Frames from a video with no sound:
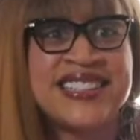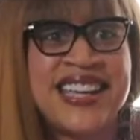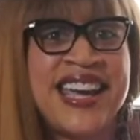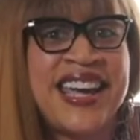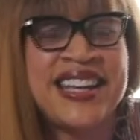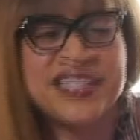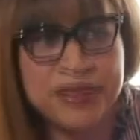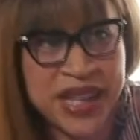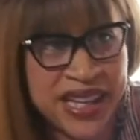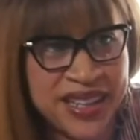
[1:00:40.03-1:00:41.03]
I get to say
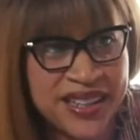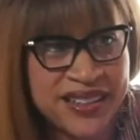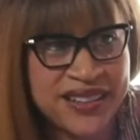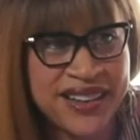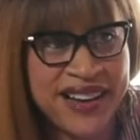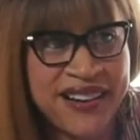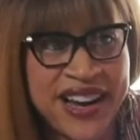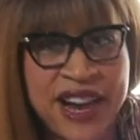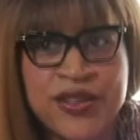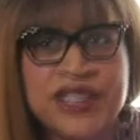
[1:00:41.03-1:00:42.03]
it's me,
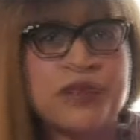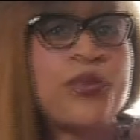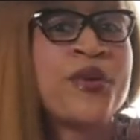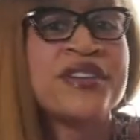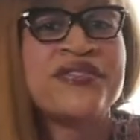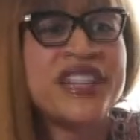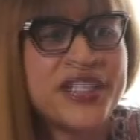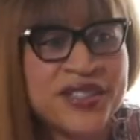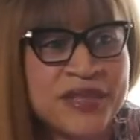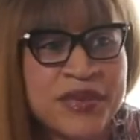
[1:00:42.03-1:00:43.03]
right? I don't get to point
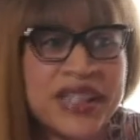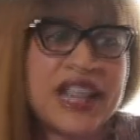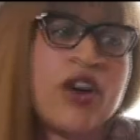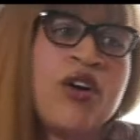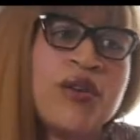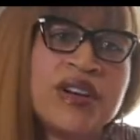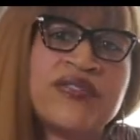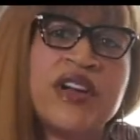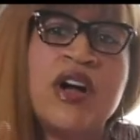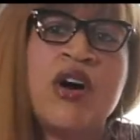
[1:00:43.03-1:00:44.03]
fingers and be like, oh,
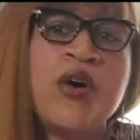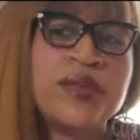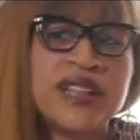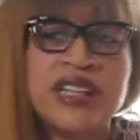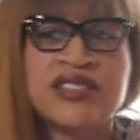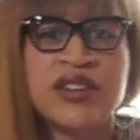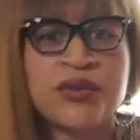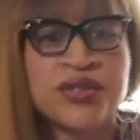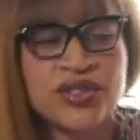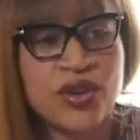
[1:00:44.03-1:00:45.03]
if only
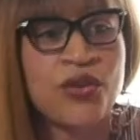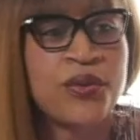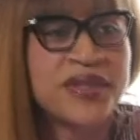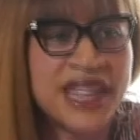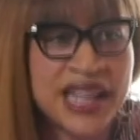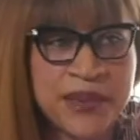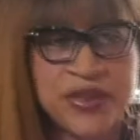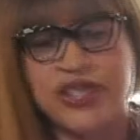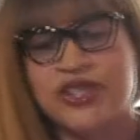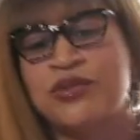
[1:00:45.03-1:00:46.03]
so and so who is in that